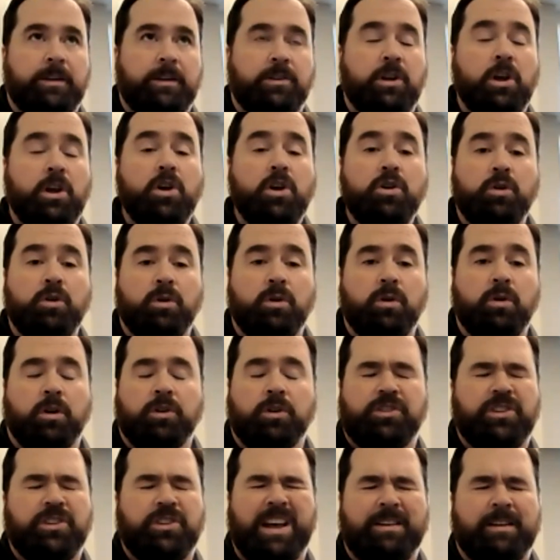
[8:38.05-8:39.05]
2 or
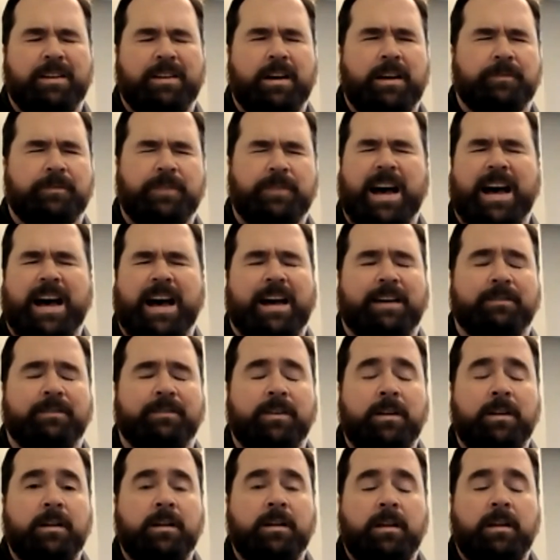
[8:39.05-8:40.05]
5
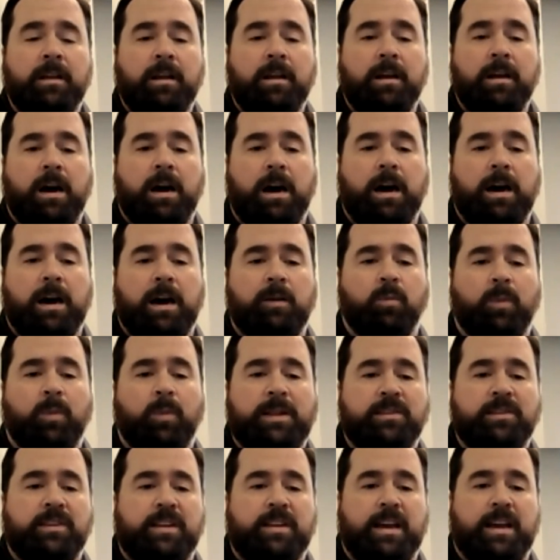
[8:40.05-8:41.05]
on
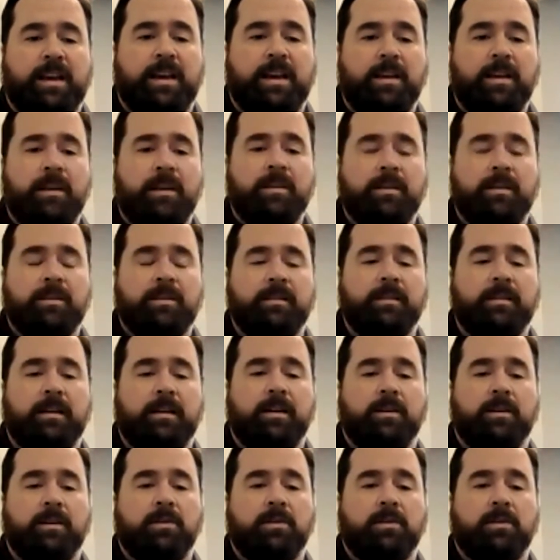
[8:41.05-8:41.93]
Wednesday. So,